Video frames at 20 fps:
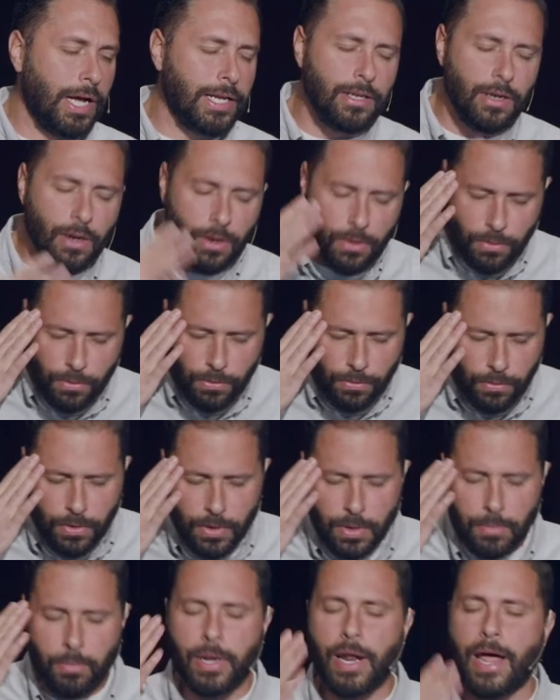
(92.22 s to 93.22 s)
I know,
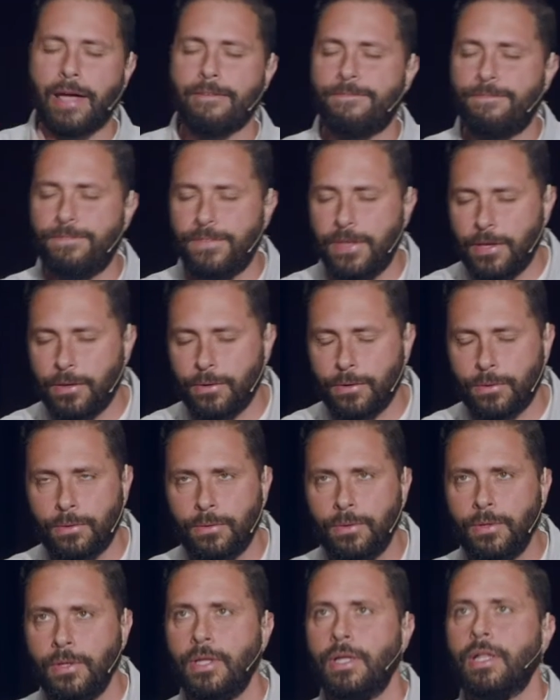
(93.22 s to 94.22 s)
but I
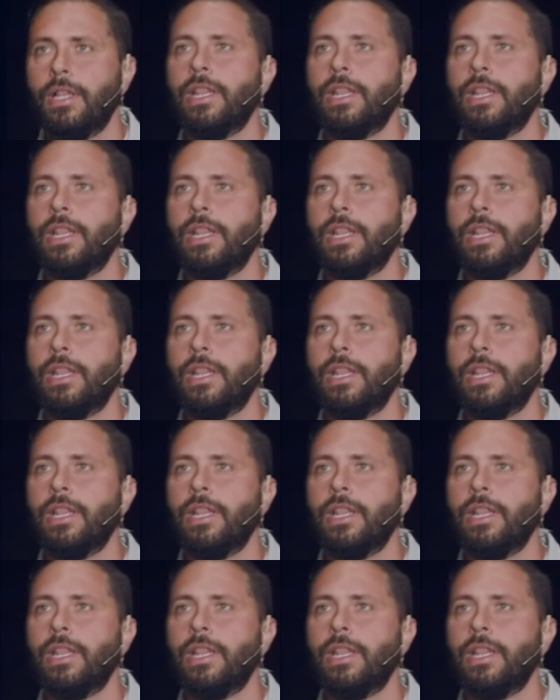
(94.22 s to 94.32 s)
feel